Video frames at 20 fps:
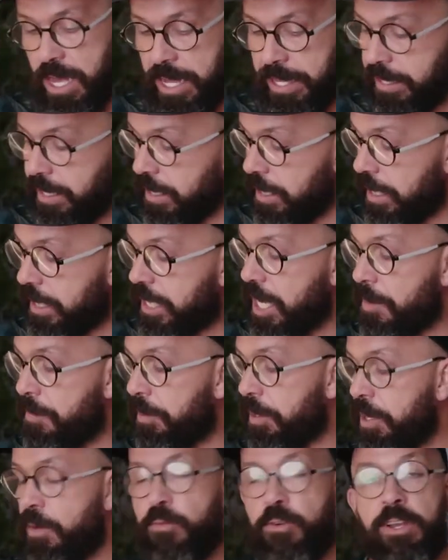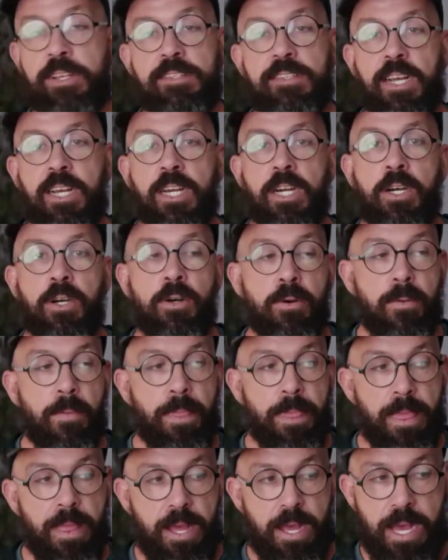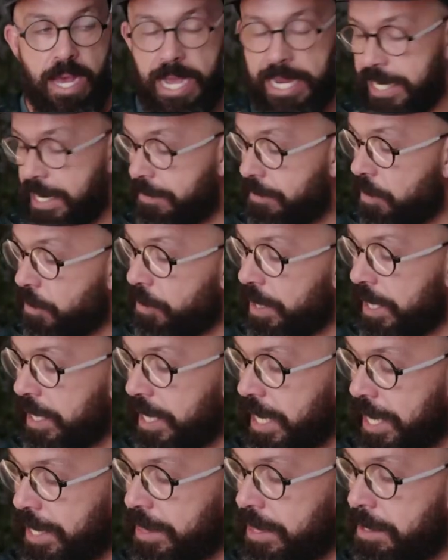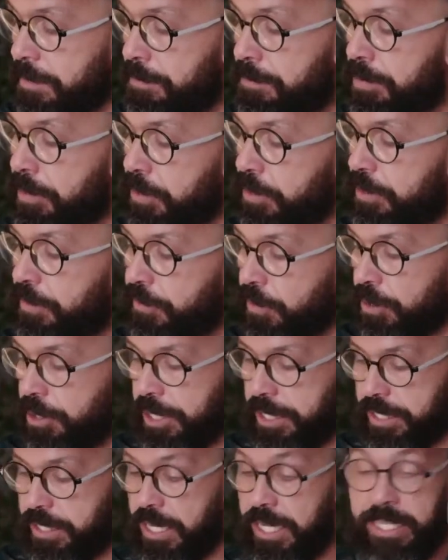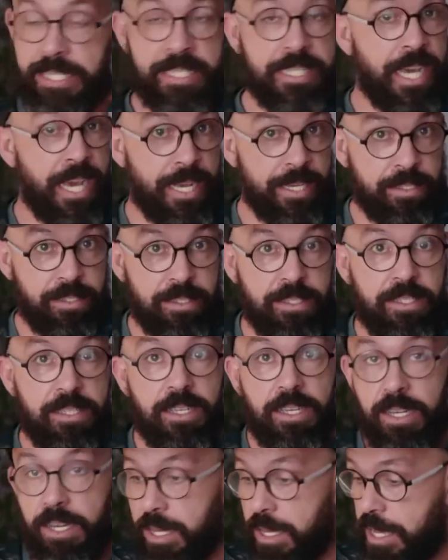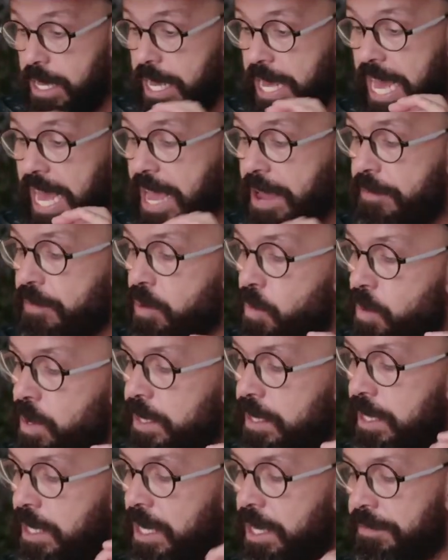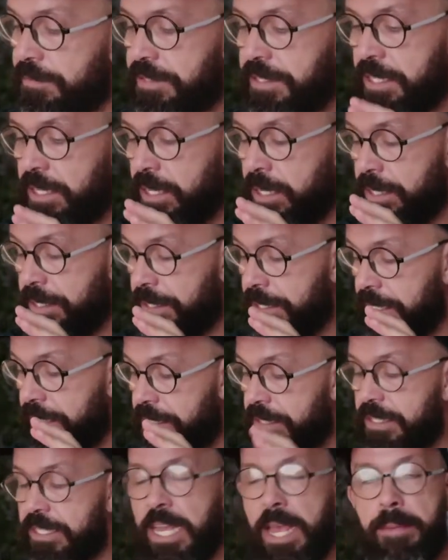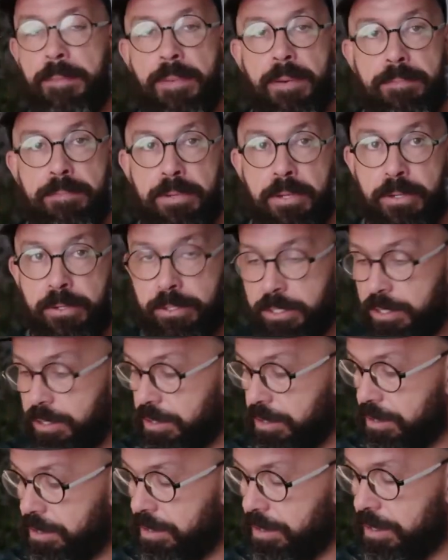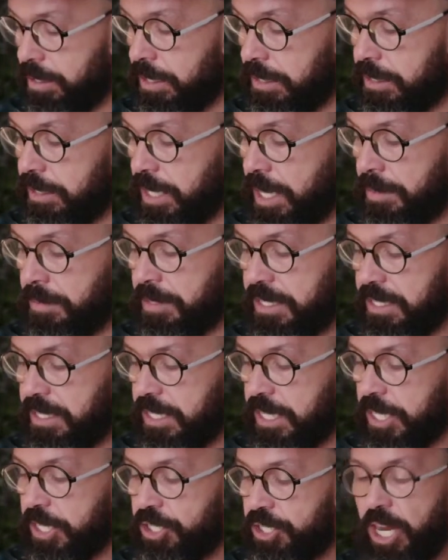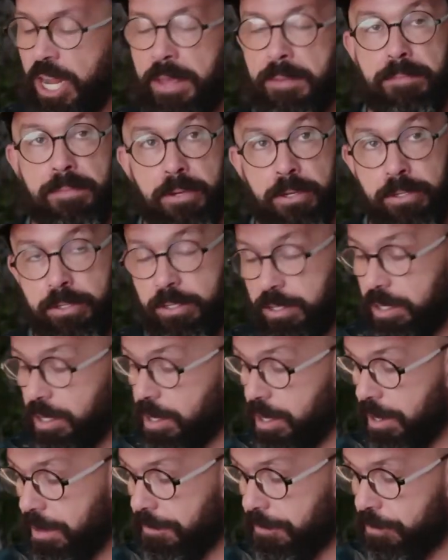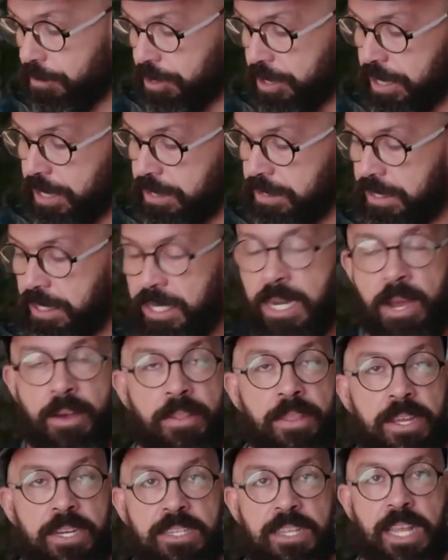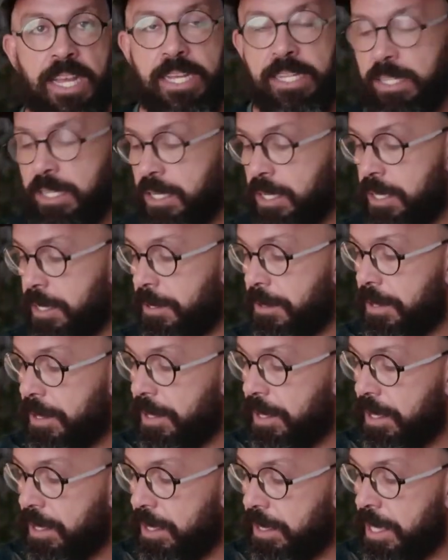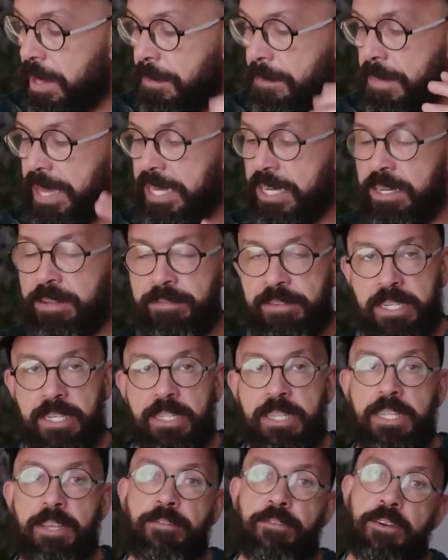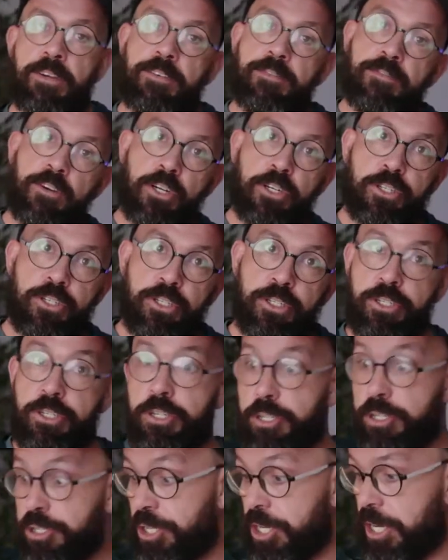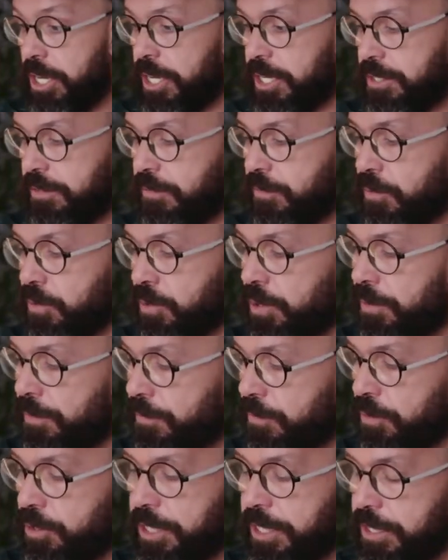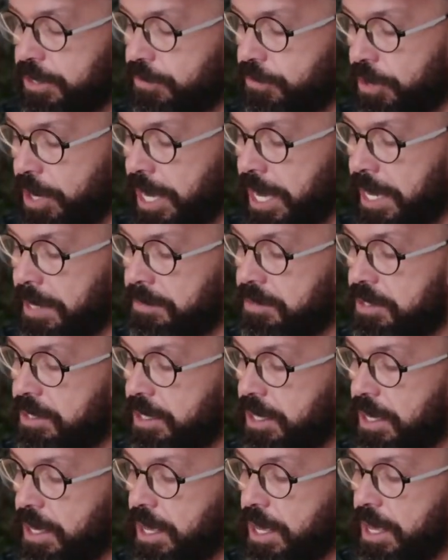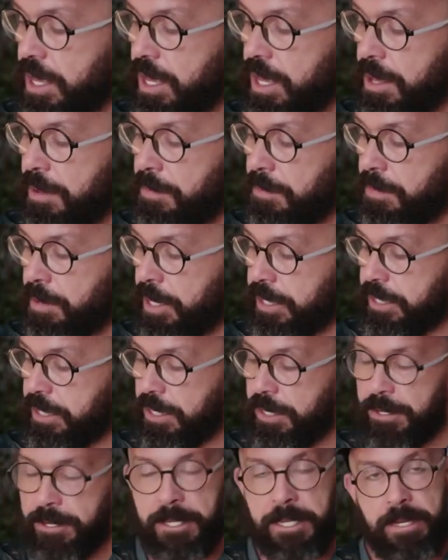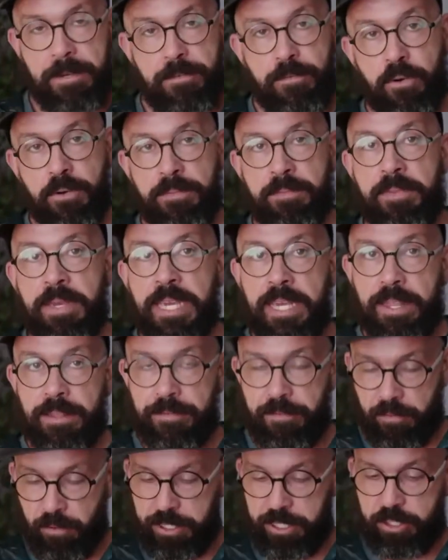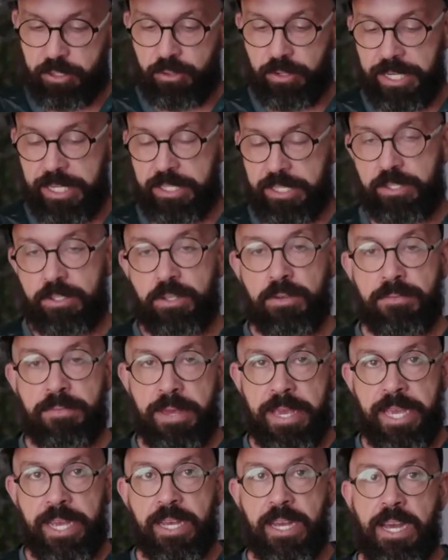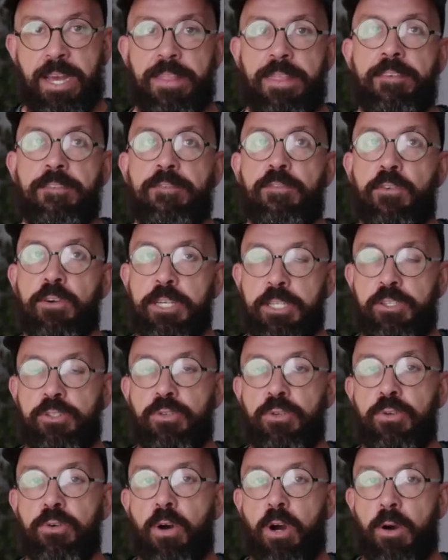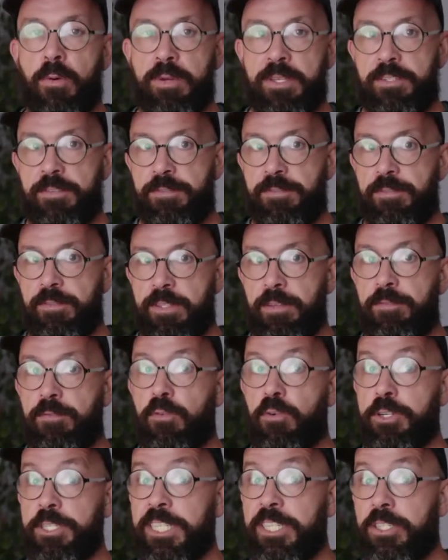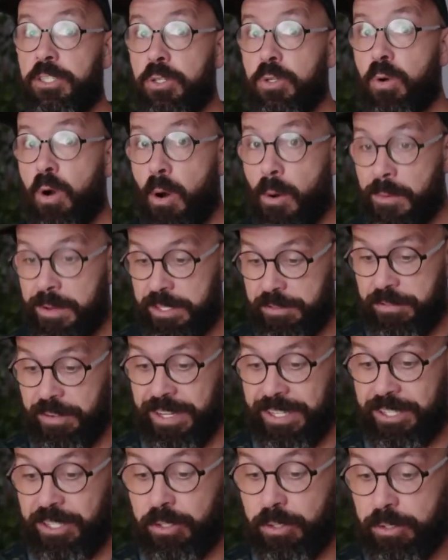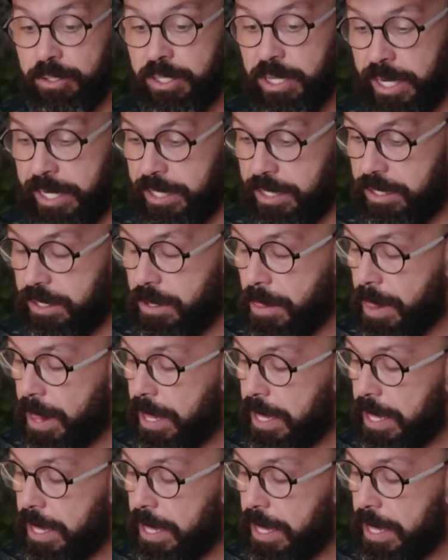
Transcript: Until a couple of weeks ago, I never really had the boot for it. And yes, everyone loves the Seba boot, the Seba CJ boot for these. And now there's like they made even a different version just for these frames. But for me, the 43 is too big, and the 42 always felt too tight.